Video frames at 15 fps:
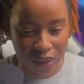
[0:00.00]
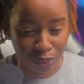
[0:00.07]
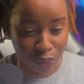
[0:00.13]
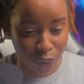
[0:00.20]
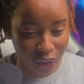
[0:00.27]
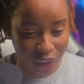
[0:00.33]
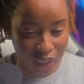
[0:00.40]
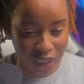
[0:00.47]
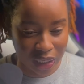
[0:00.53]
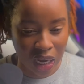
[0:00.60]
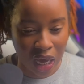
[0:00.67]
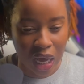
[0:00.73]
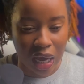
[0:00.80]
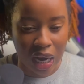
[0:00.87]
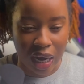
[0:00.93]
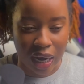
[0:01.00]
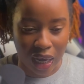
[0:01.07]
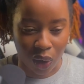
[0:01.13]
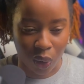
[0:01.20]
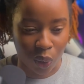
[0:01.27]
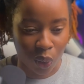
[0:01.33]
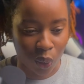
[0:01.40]
debugging.
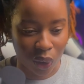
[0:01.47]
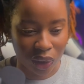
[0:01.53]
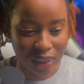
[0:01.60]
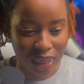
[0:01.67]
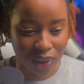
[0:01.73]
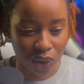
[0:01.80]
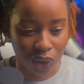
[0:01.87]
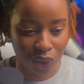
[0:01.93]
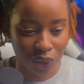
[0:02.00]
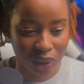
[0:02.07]
Now, what I do